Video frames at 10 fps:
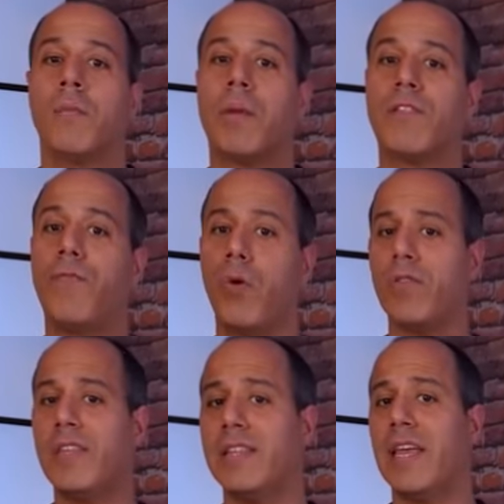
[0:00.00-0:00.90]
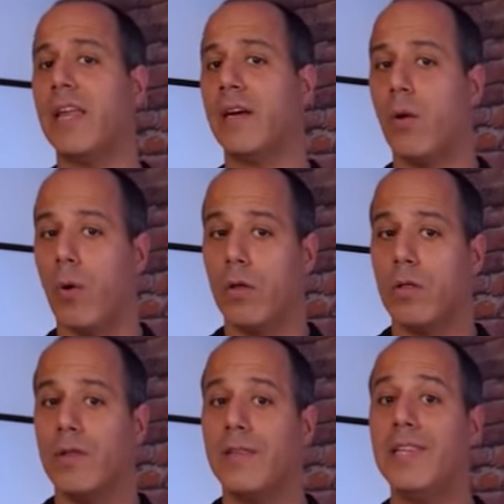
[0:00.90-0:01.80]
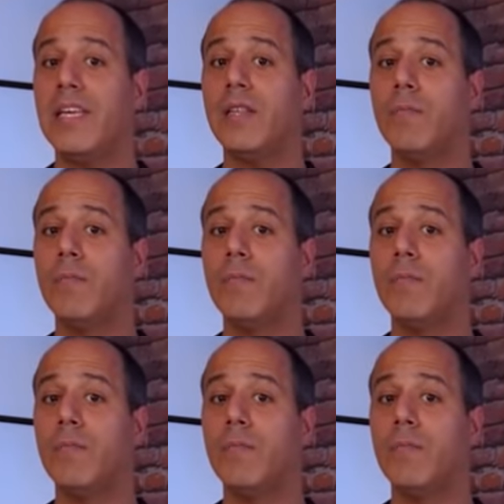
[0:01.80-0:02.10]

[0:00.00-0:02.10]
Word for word: But photosynthetic coral need